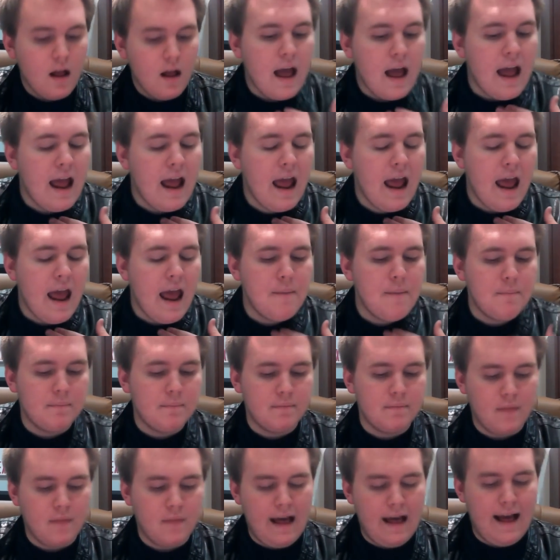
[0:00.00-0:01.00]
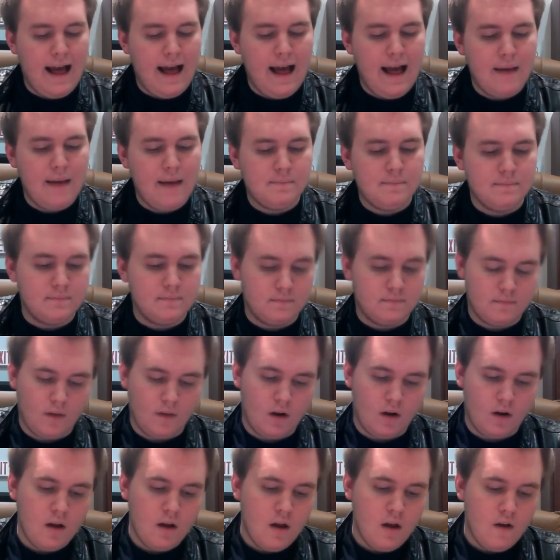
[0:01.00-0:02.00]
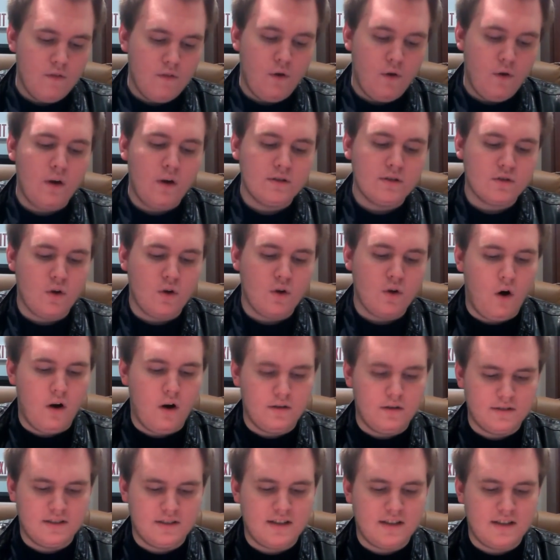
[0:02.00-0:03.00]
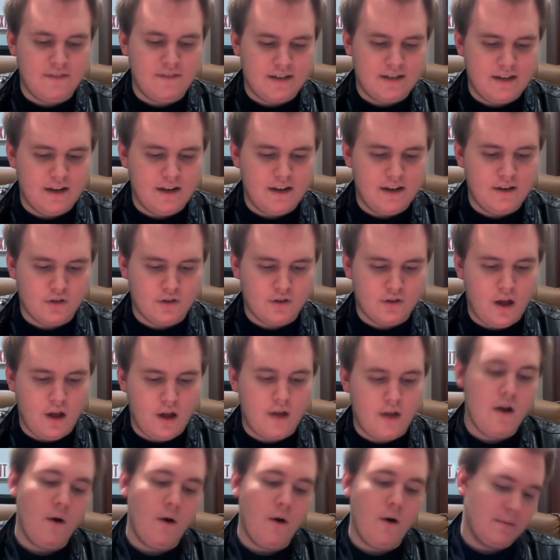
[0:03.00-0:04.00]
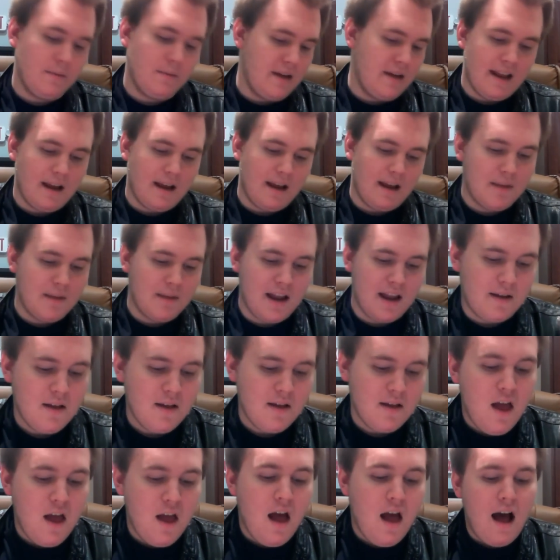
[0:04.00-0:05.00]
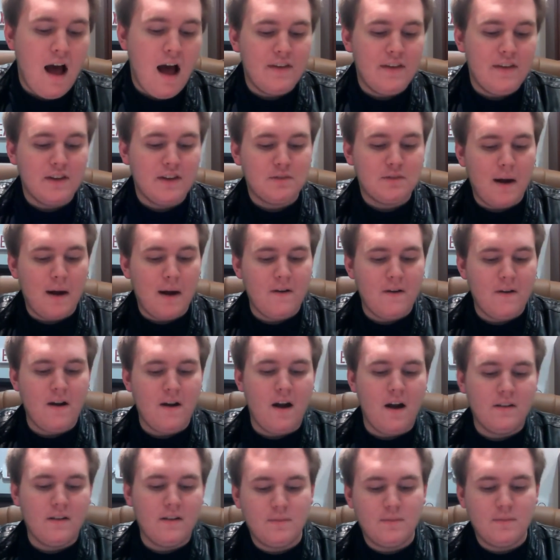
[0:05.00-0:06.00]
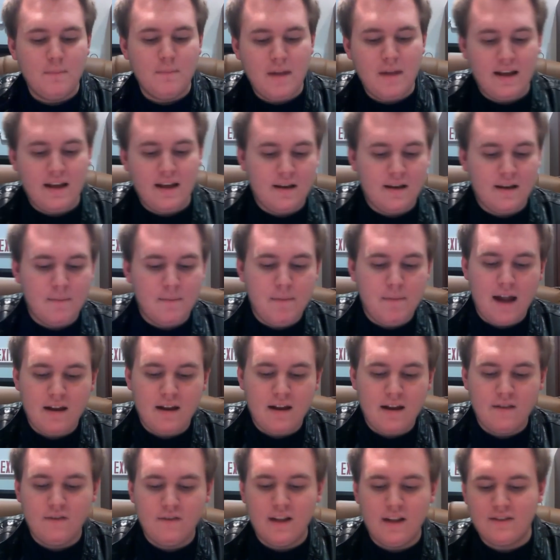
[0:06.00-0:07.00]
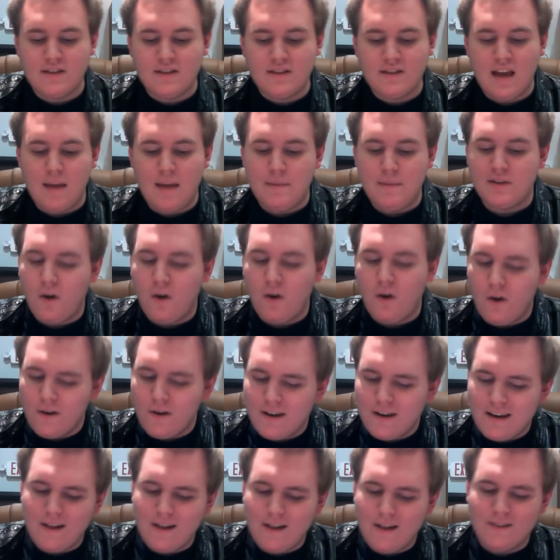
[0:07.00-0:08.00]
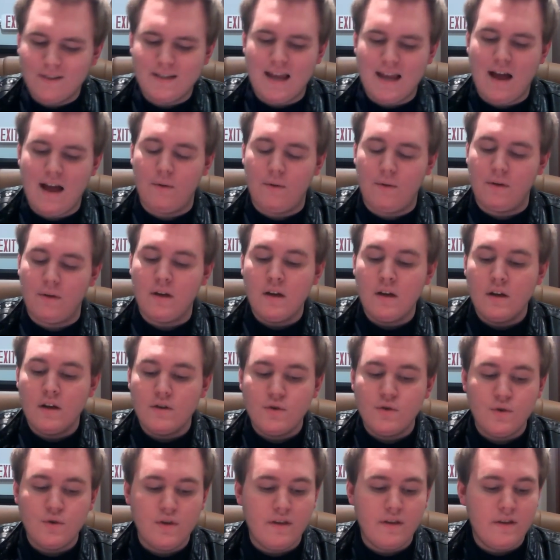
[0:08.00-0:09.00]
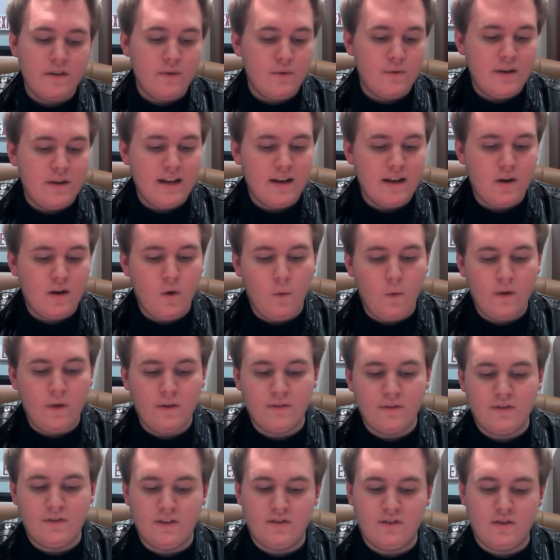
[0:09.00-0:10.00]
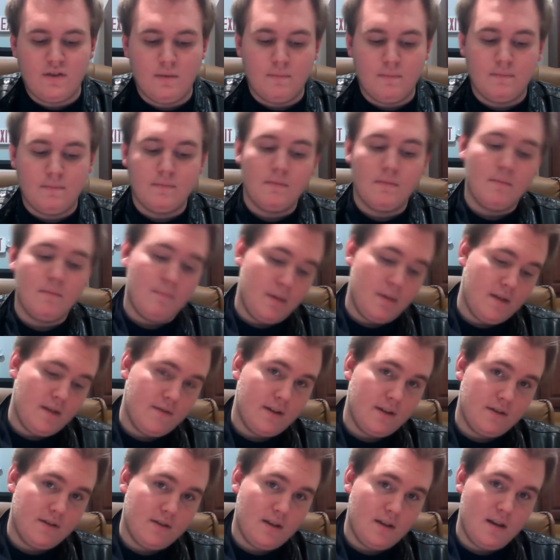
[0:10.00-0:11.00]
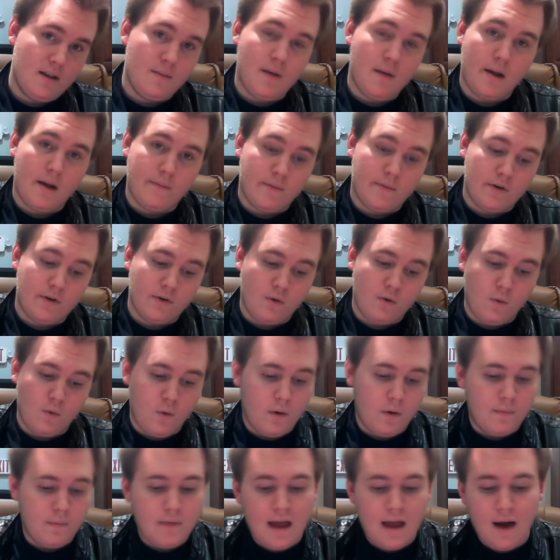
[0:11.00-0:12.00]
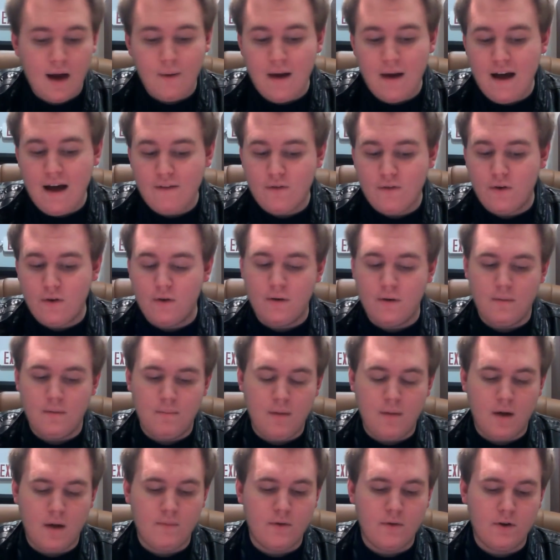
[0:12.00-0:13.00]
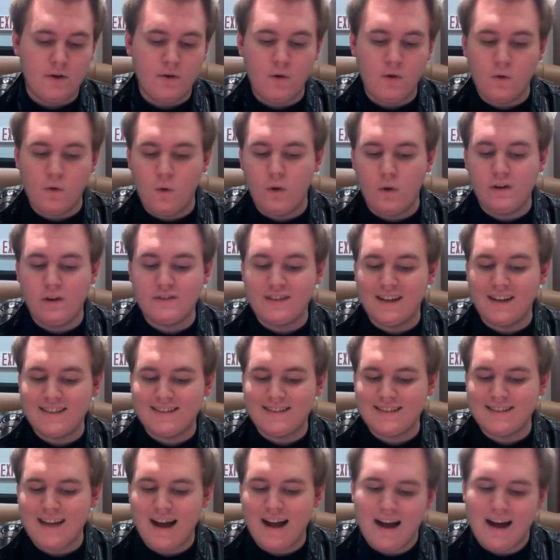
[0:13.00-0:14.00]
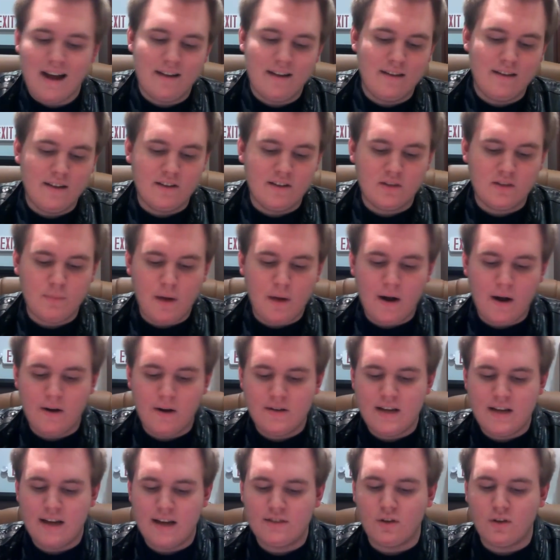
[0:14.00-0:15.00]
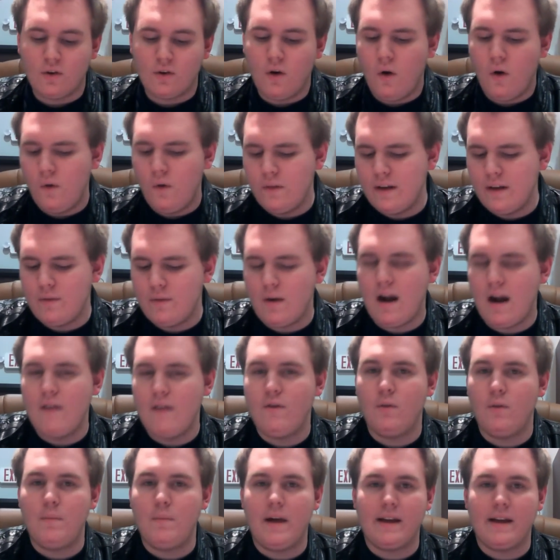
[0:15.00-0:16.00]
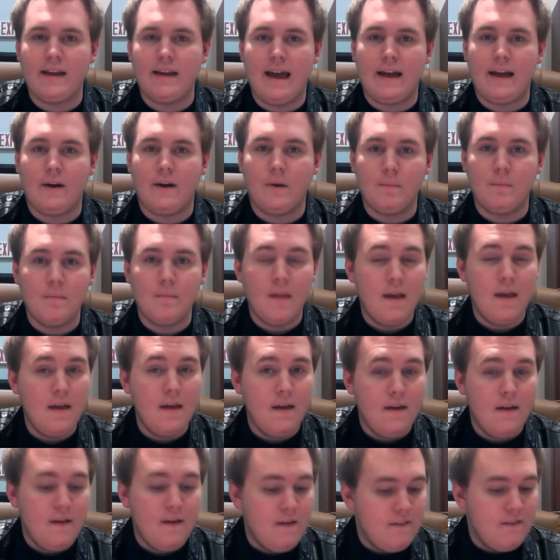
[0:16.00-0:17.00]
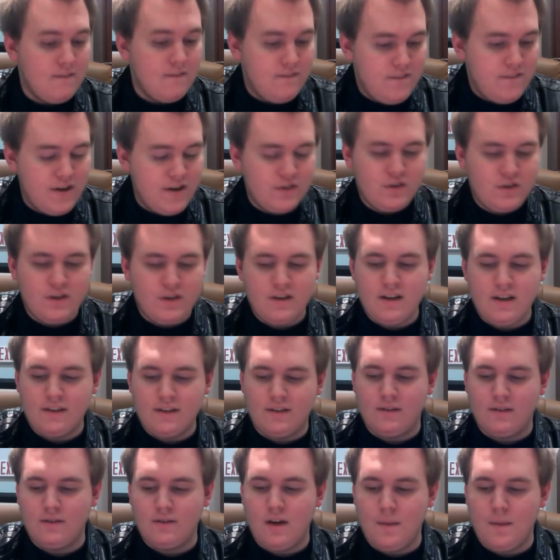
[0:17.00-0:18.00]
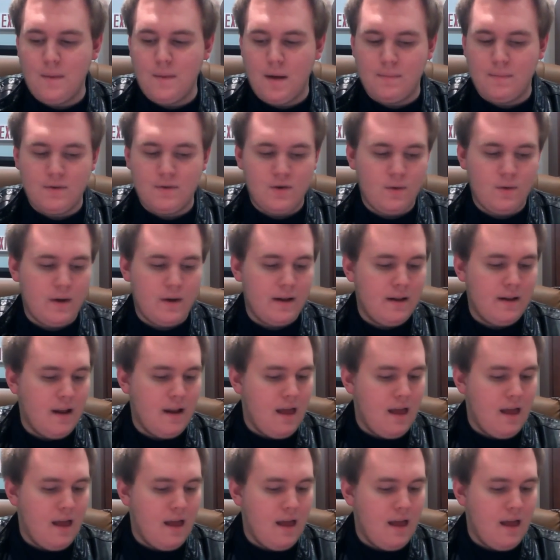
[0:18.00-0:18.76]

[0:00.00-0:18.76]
Ahem. Ahem. 7 years ago. No, I'm kidding. The Aspire Nautilus Mini competitive landscape is hard to nail down due to the unique coil system, BVC, bottom vertical coil. However, bottom vertical coils aside, the Aspire tanks are only rivaled by Kanger. Vision doesn't come up to it.